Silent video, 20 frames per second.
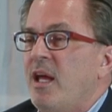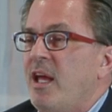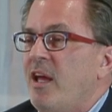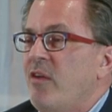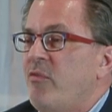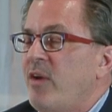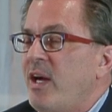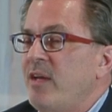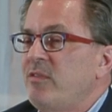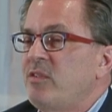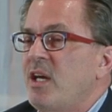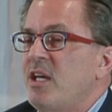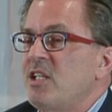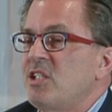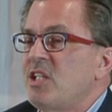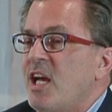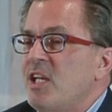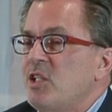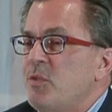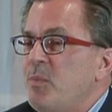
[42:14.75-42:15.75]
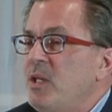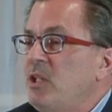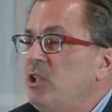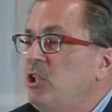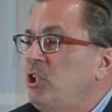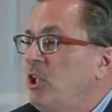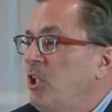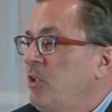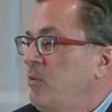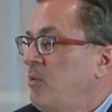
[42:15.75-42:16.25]
If wife dies, husband
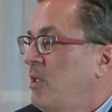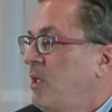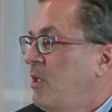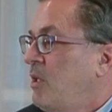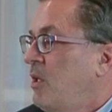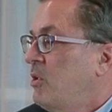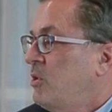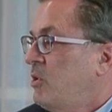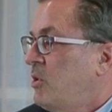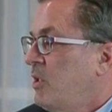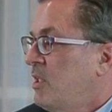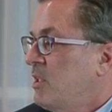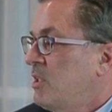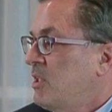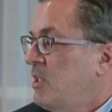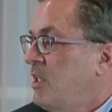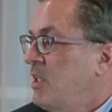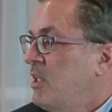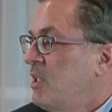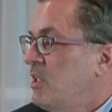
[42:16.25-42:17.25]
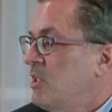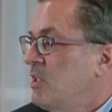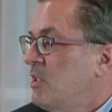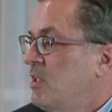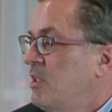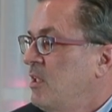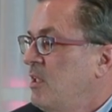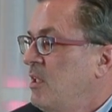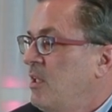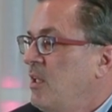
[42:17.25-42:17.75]
and children are co-trustees.
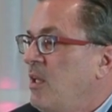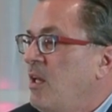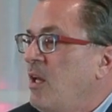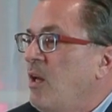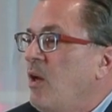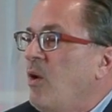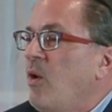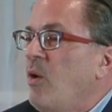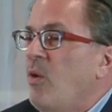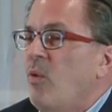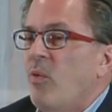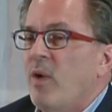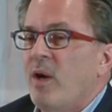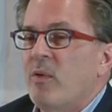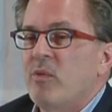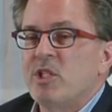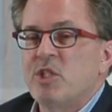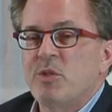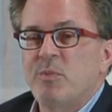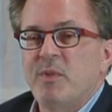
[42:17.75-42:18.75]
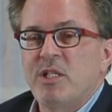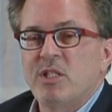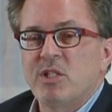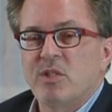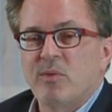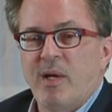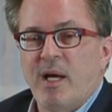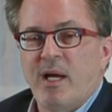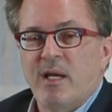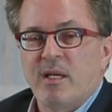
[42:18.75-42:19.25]
Right? Which
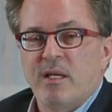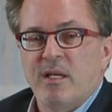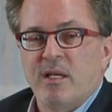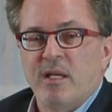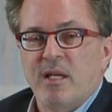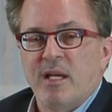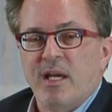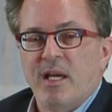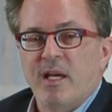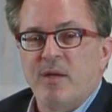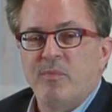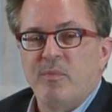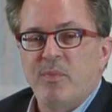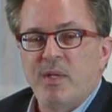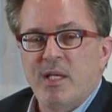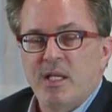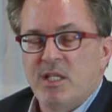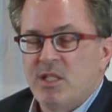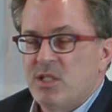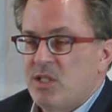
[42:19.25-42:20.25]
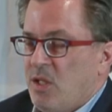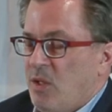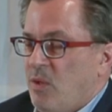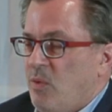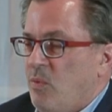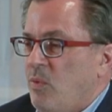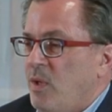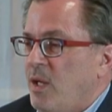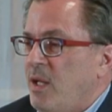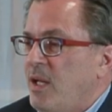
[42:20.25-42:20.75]
means what? It means
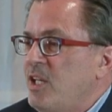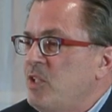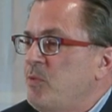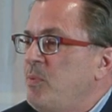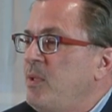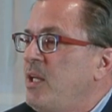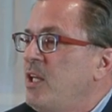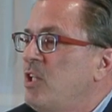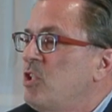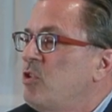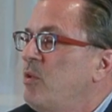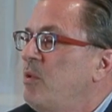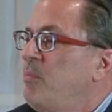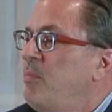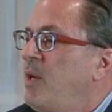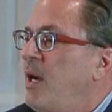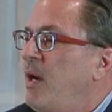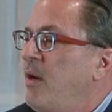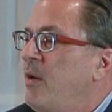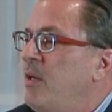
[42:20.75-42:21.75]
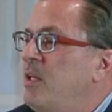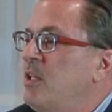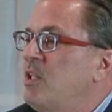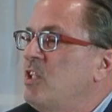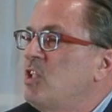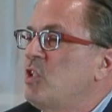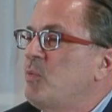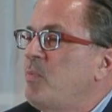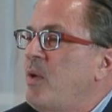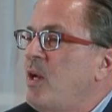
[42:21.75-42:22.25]
while husband gets remarried,
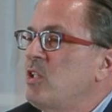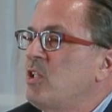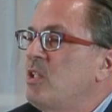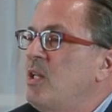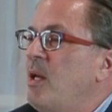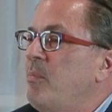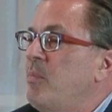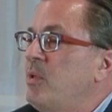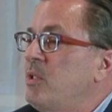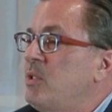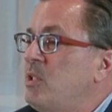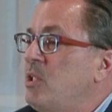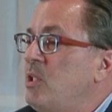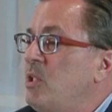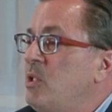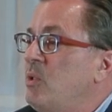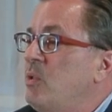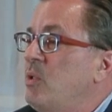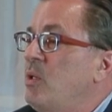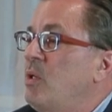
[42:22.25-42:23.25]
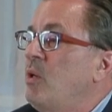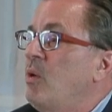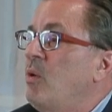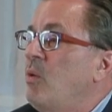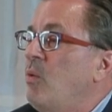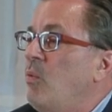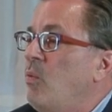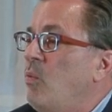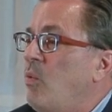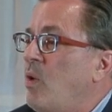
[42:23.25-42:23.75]
spouse number 2
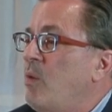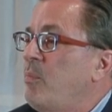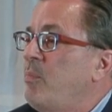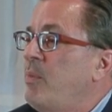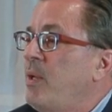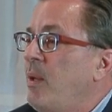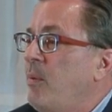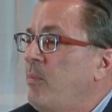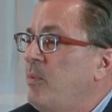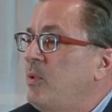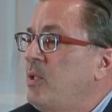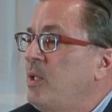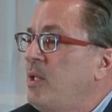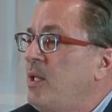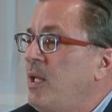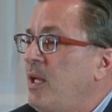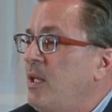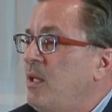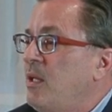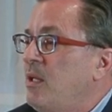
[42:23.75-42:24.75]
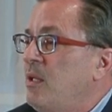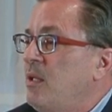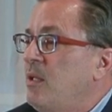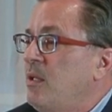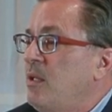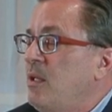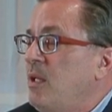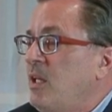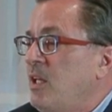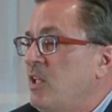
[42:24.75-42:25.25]
won't be able to get
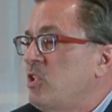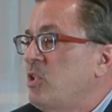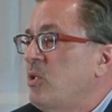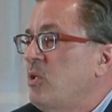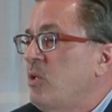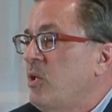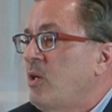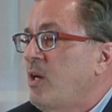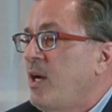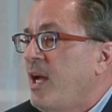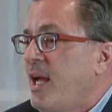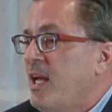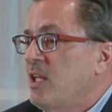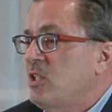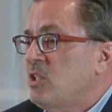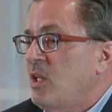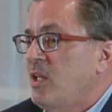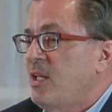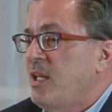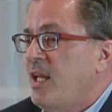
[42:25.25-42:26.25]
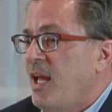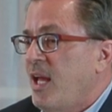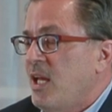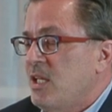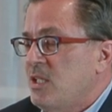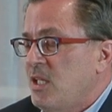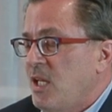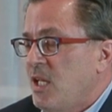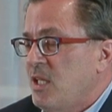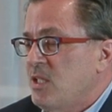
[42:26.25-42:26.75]
his or her hands on the
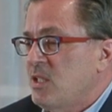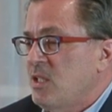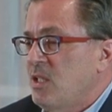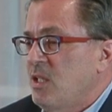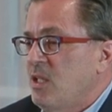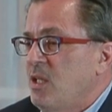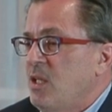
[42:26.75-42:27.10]
assets.